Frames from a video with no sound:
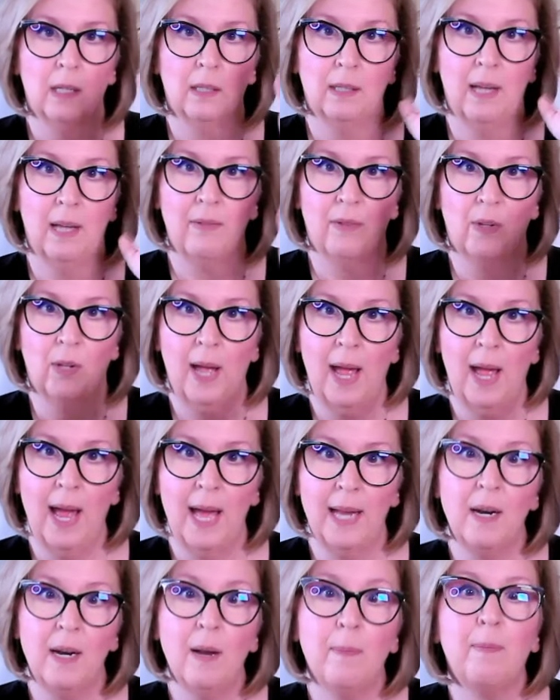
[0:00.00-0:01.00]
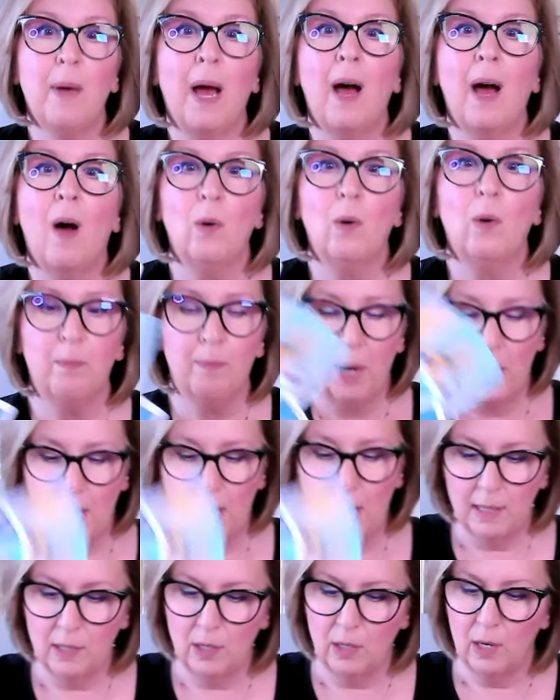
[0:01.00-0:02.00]
level-headed about,
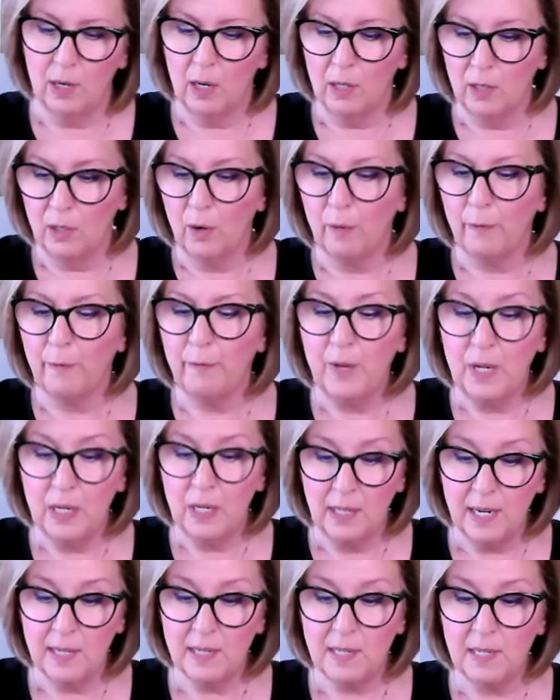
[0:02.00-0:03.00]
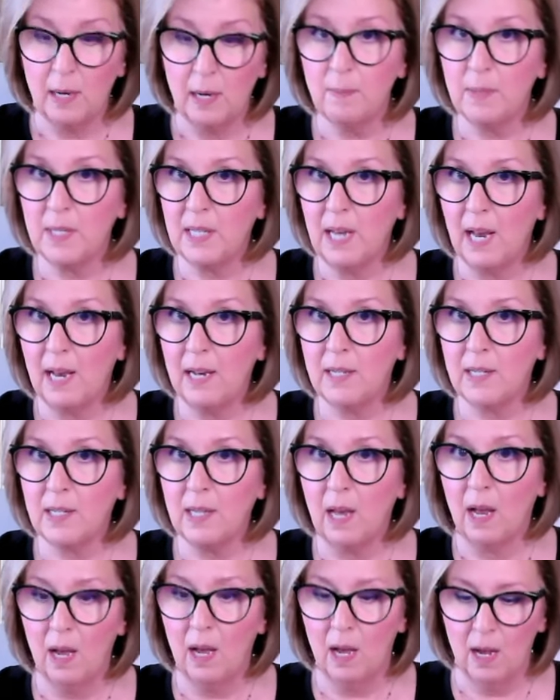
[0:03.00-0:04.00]
but you're feeling some
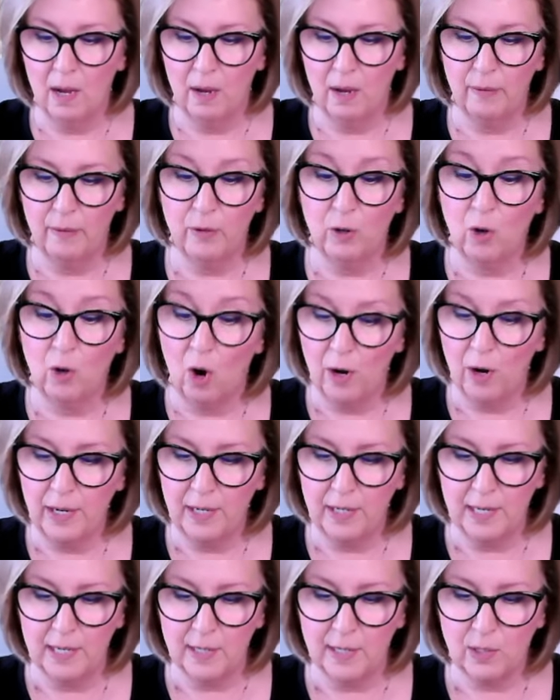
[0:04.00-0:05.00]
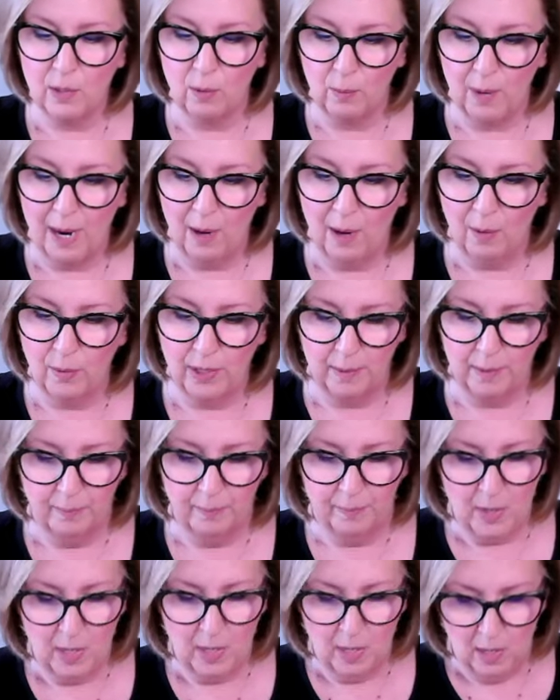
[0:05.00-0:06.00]
sense of guardedness around it.
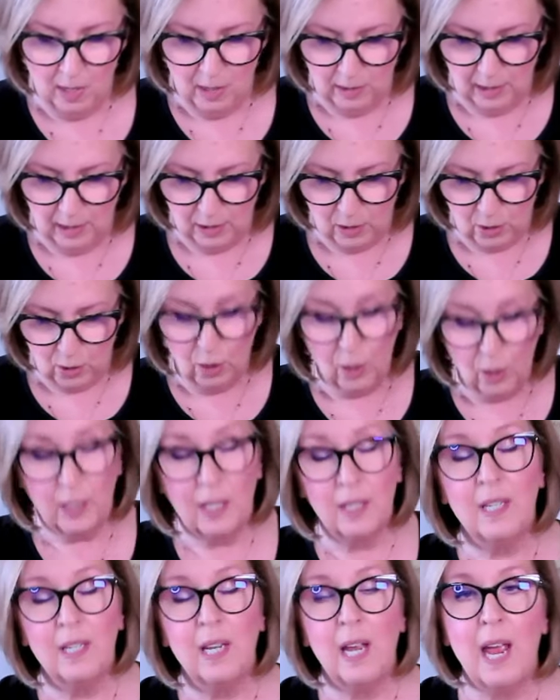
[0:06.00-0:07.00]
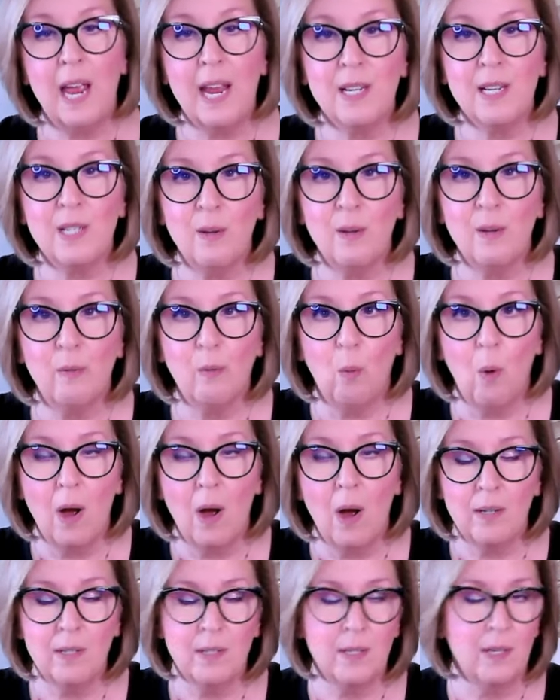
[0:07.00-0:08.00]
Let's look at the Ace of
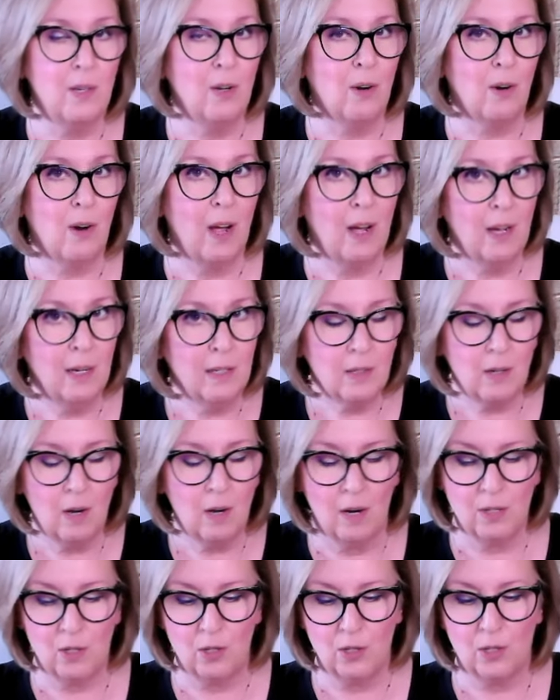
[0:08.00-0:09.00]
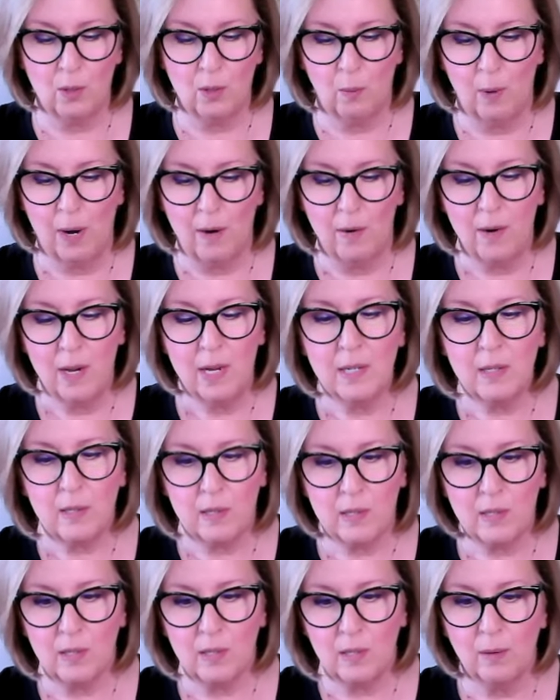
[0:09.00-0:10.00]
Wands in your unconscious awareness.